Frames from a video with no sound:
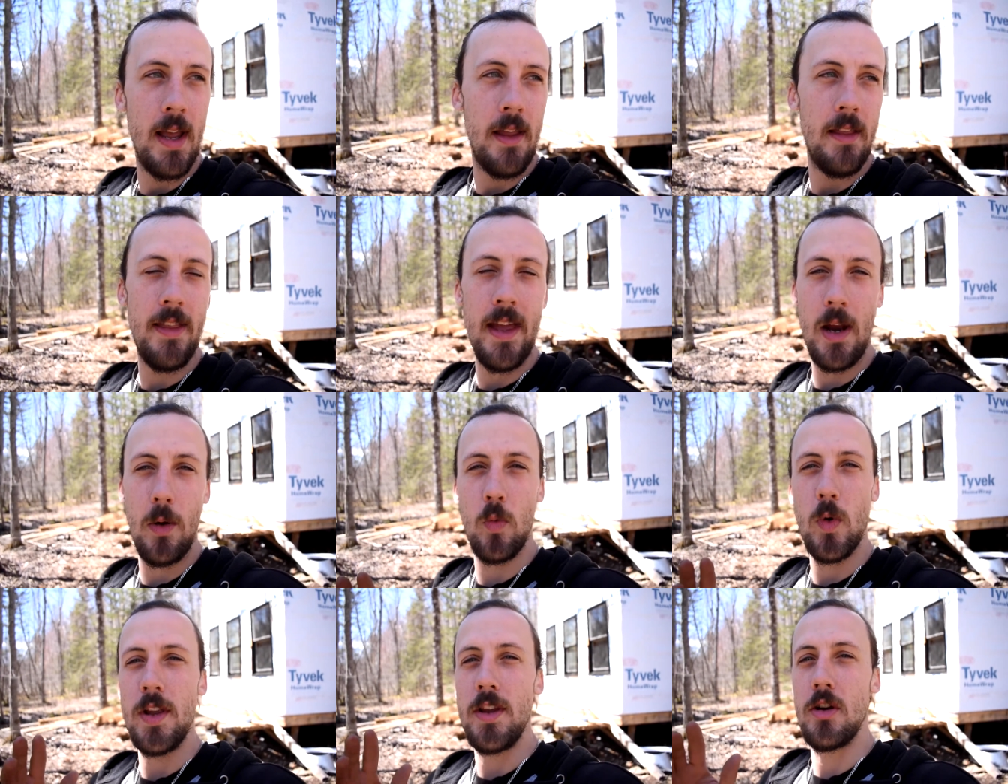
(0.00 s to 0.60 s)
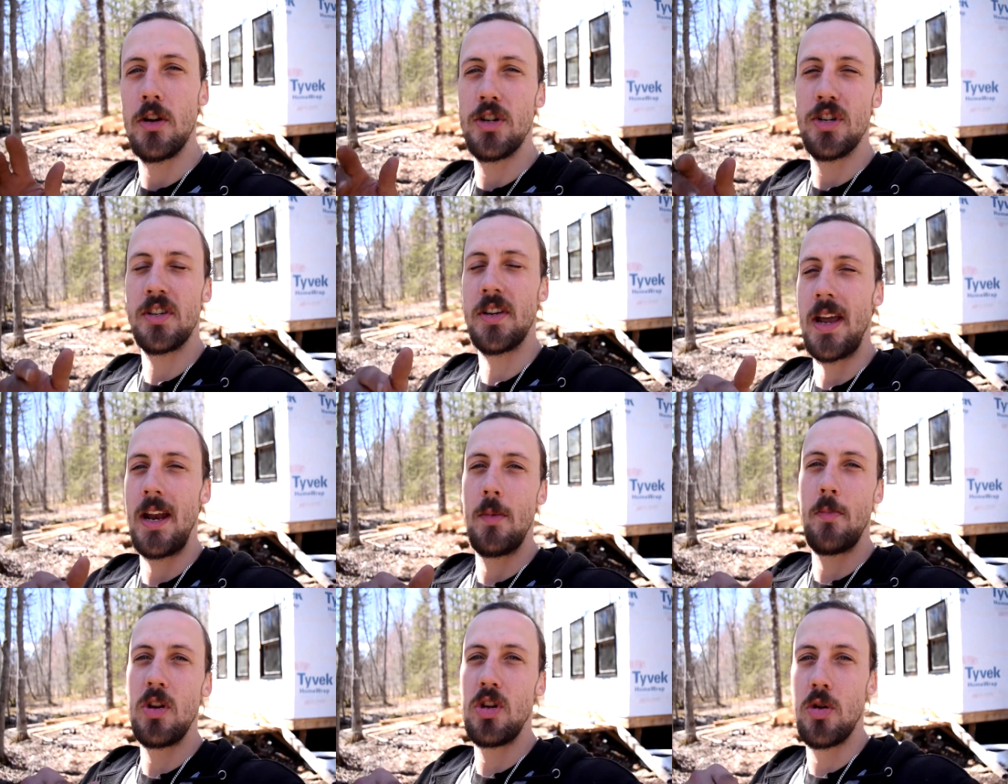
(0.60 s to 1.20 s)
than when you're just
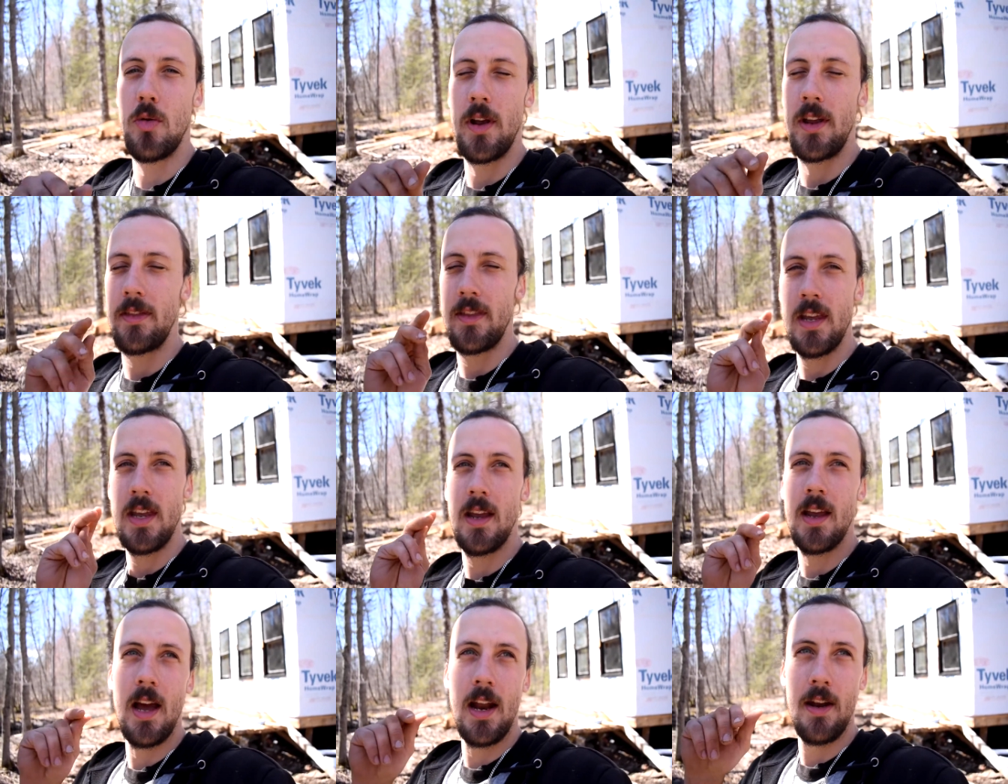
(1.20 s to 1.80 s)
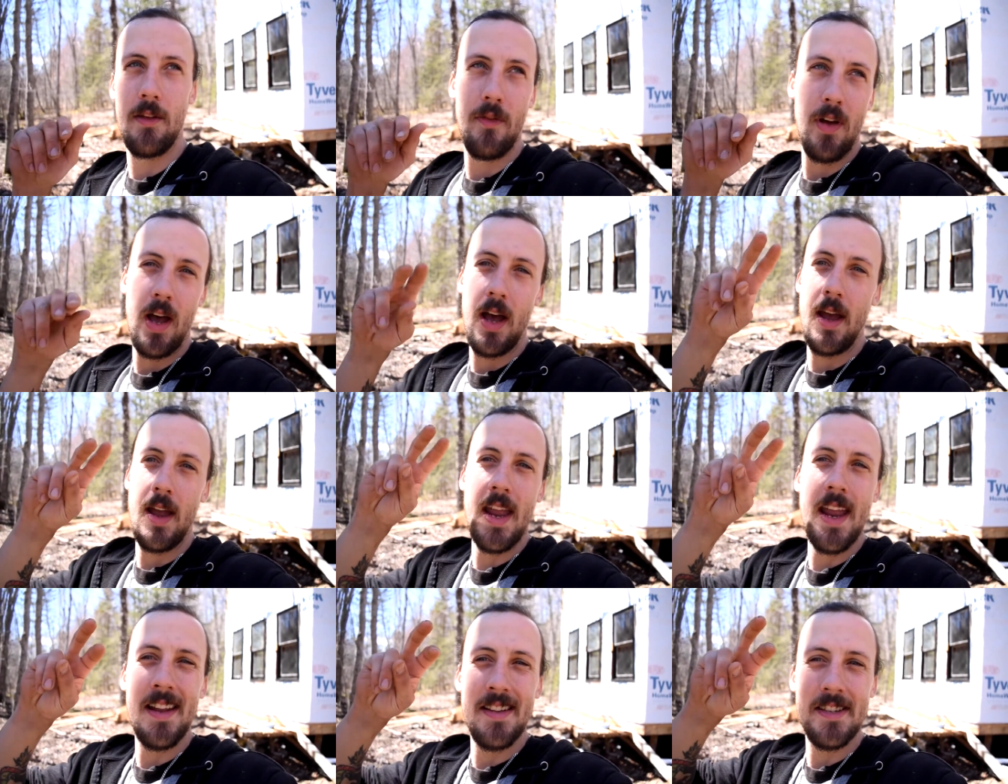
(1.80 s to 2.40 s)
going to be doing the kind of
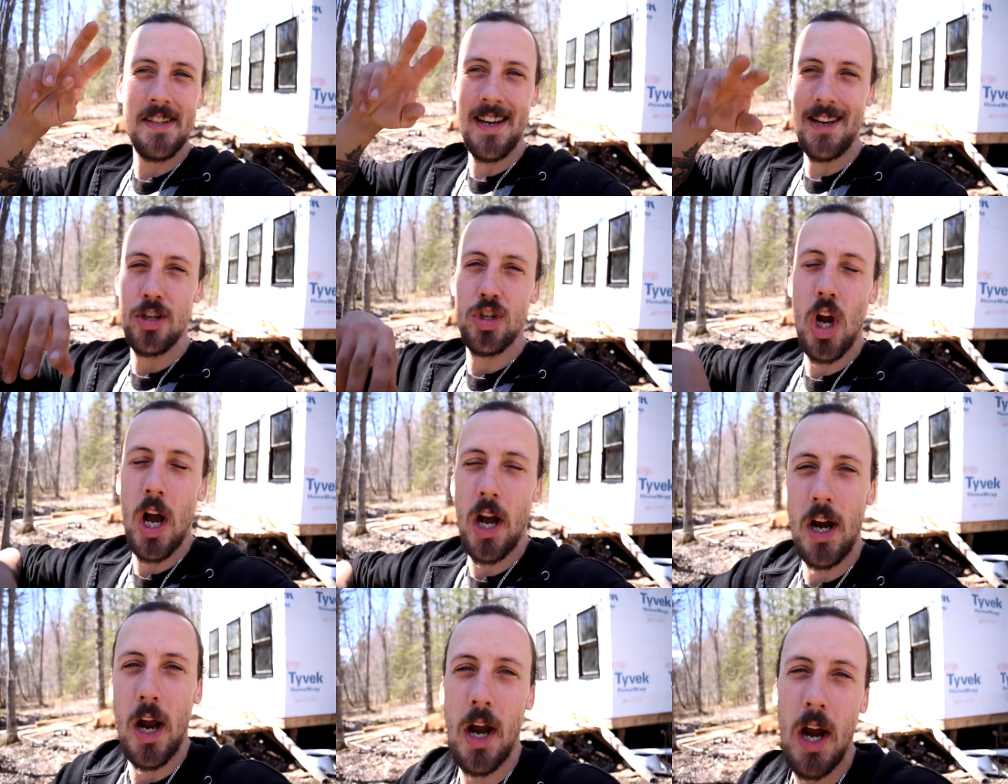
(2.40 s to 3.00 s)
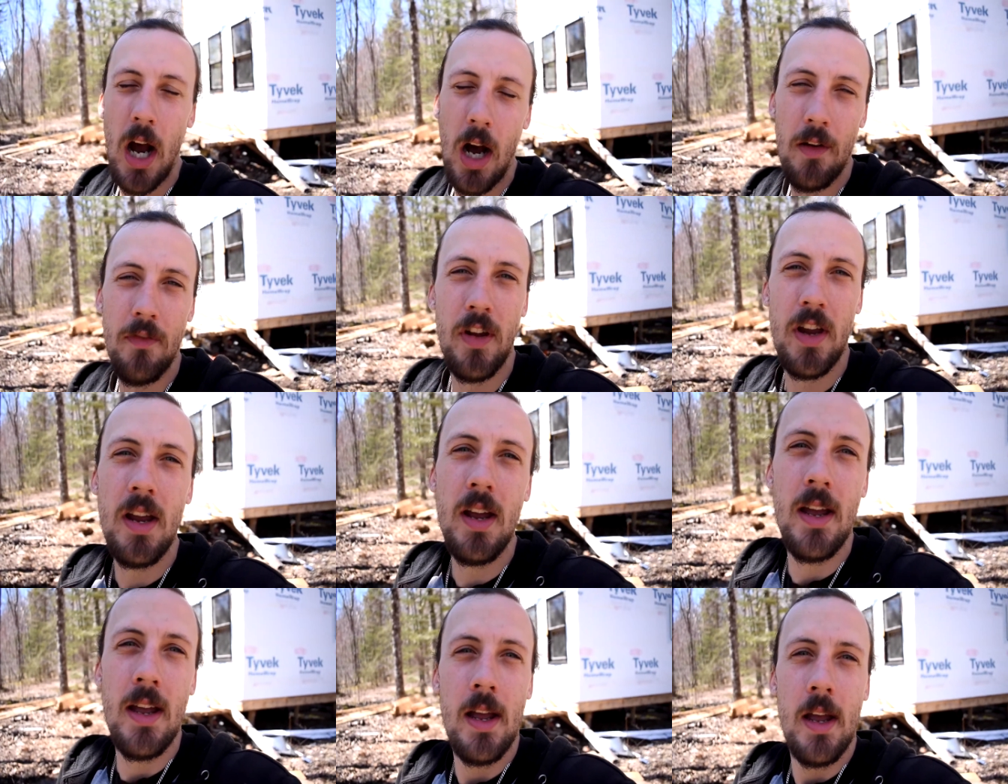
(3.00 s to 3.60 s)
instant chaga
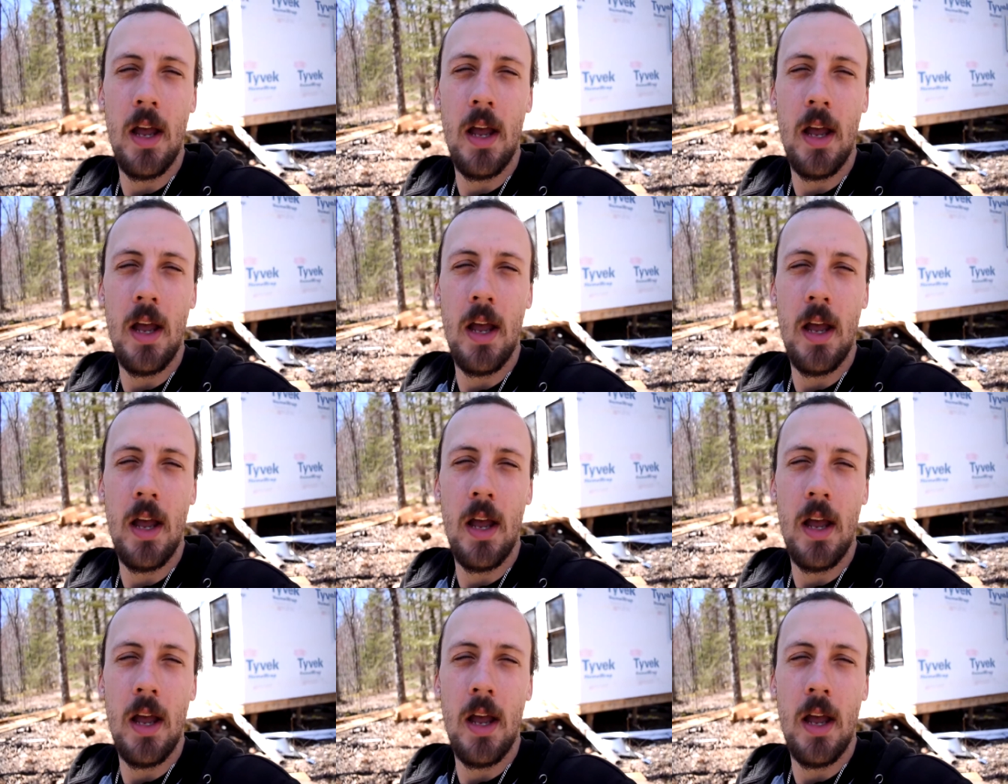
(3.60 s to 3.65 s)
coffee.